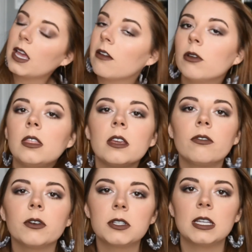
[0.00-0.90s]
everything
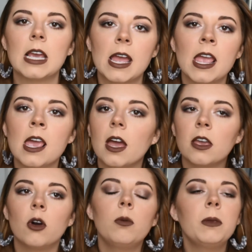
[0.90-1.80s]
for today. I
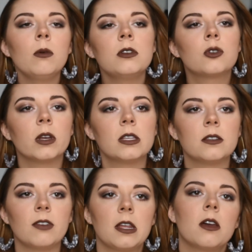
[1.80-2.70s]
hope you enjoyed
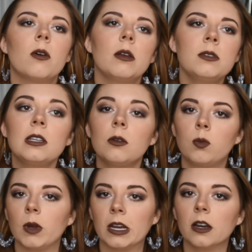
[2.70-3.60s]
this video. It was a little
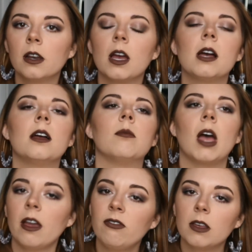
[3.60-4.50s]
weird.
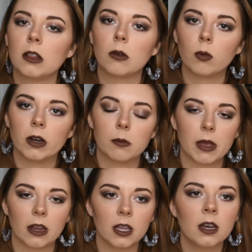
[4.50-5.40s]
I feel a little weird
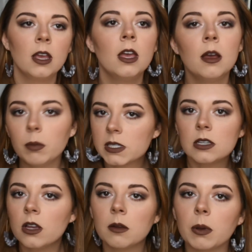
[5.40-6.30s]
about it, but
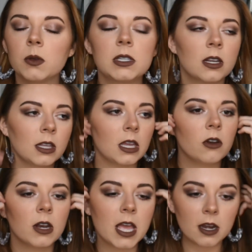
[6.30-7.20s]
still gonna post it on the
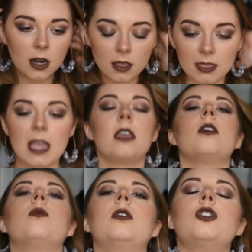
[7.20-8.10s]
internet. Thank
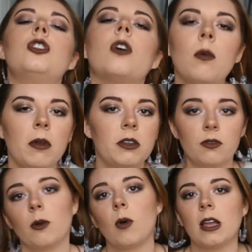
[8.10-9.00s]
you so much
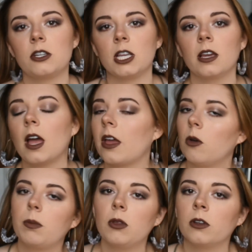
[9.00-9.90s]
for watching. I
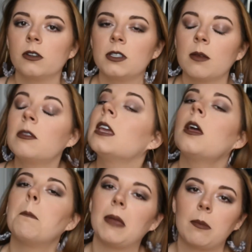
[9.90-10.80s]
hope you learned
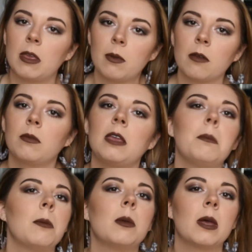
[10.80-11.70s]
something, maybe about me,
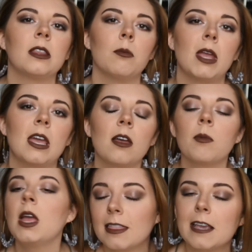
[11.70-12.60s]
maybe about the
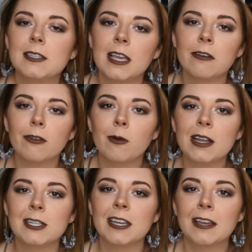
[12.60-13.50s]
makeup. Thanks again for
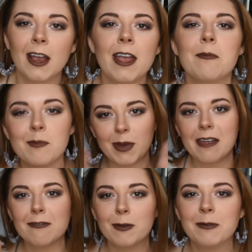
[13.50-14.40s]
watching. All right, bye
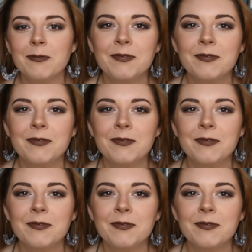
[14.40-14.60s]
everyone.